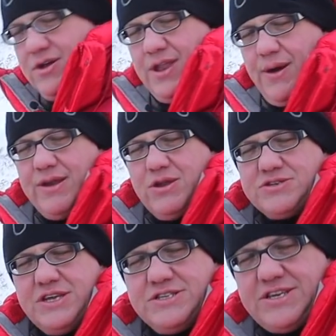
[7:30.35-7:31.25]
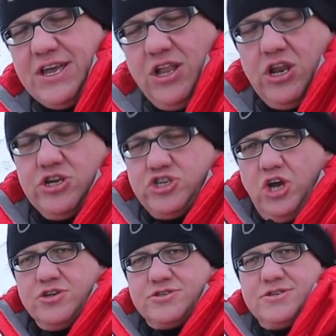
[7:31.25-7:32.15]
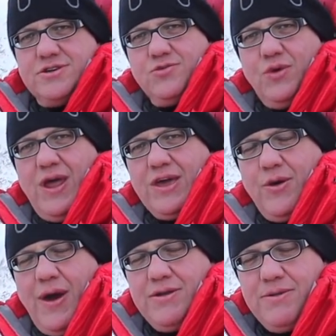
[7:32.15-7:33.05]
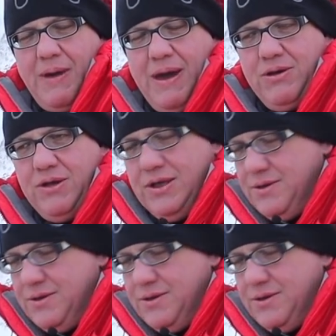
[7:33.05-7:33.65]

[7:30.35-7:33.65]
Now I don't tend to take a lot of shots when I go out and about,